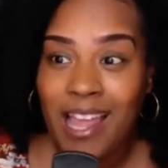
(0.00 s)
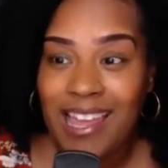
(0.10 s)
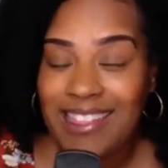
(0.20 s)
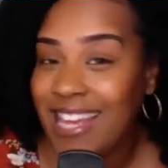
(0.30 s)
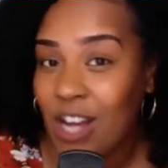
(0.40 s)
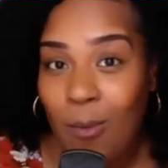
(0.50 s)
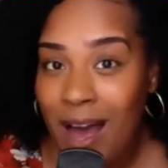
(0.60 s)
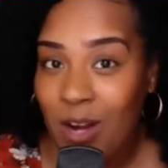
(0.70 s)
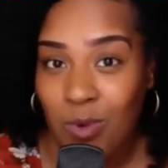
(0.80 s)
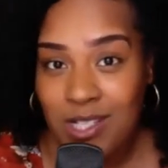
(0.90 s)
that
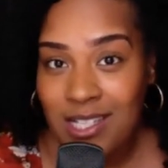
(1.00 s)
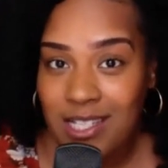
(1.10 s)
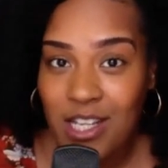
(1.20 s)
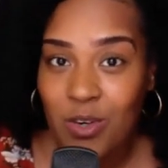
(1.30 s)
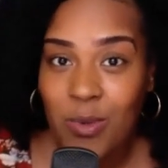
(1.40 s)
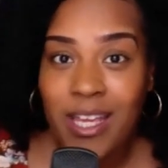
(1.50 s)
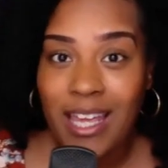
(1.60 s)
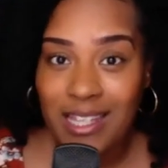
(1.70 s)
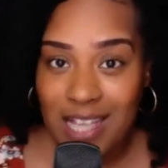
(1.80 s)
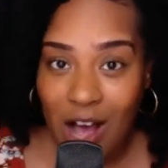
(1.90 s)
nobody wants to deal with
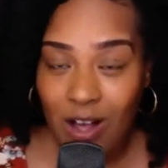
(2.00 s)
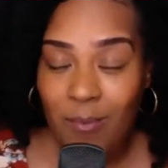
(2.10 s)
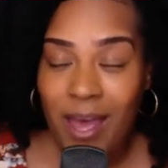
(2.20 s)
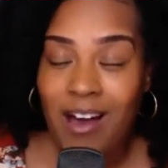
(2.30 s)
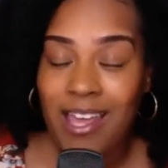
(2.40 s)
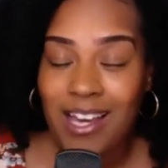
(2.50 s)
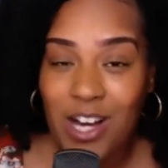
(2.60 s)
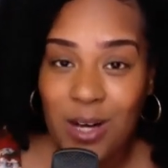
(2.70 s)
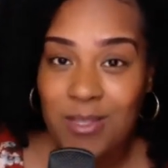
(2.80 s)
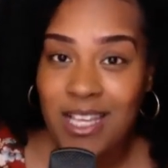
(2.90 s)
and talk about and
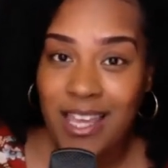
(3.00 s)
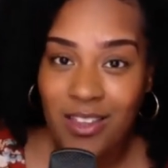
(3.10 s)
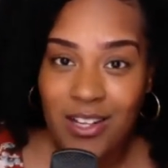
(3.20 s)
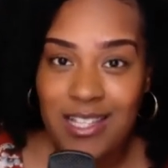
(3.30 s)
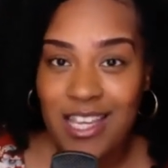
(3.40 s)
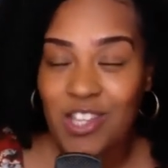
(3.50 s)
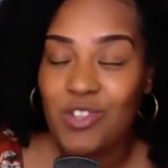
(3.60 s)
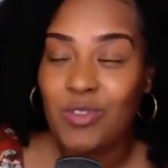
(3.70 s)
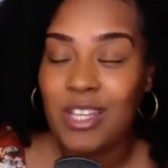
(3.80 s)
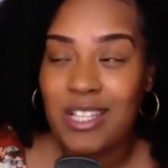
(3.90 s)
come together as an
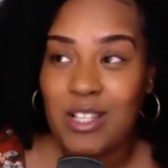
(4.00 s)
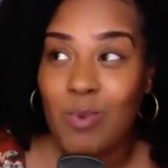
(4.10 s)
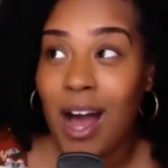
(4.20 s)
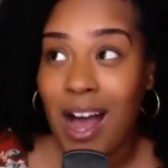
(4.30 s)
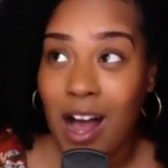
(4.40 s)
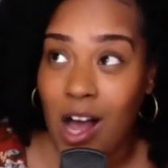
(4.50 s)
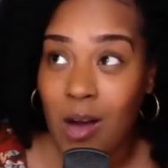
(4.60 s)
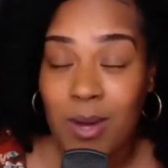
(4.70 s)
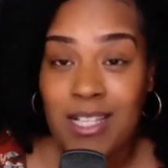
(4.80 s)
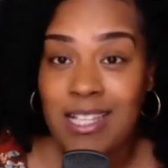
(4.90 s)
issue. This is why I
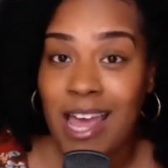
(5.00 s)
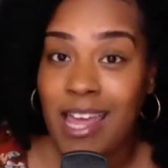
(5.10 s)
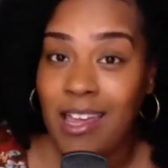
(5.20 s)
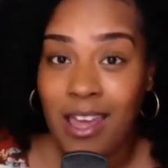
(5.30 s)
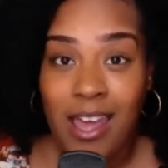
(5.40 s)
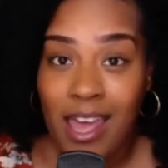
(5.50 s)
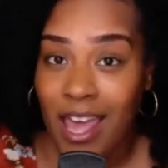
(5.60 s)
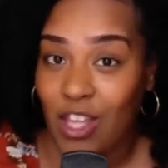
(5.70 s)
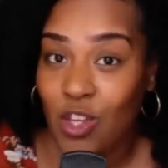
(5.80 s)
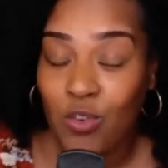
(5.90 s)
always say,
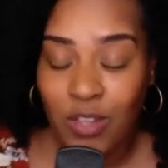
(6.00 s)
and you